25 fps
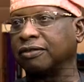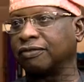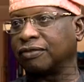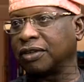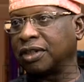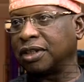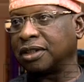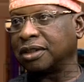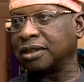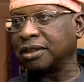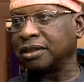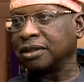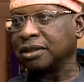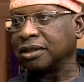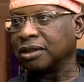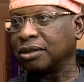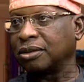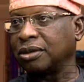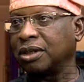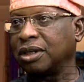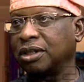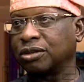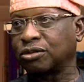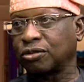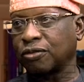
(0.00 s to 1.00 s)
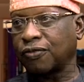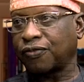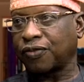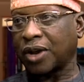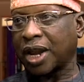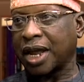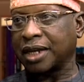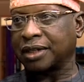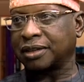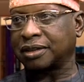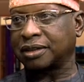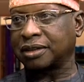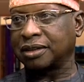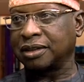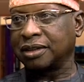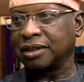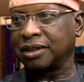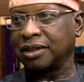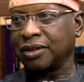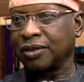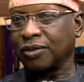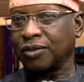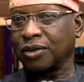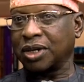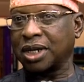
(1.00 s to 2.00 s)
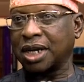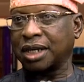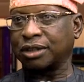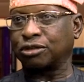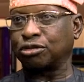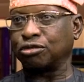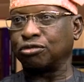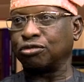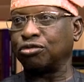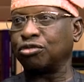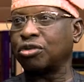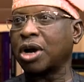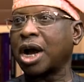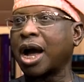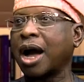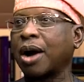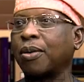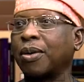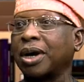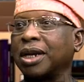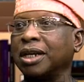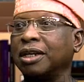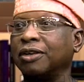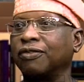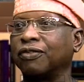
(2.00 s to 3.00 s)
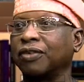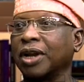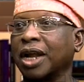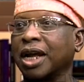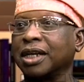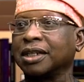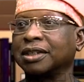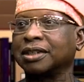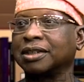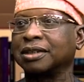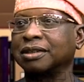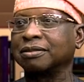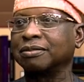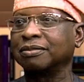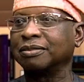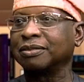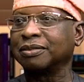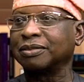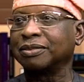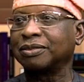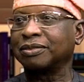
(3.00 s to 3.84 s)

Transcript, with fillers: the evening, only two flights? when I should do hourly flights.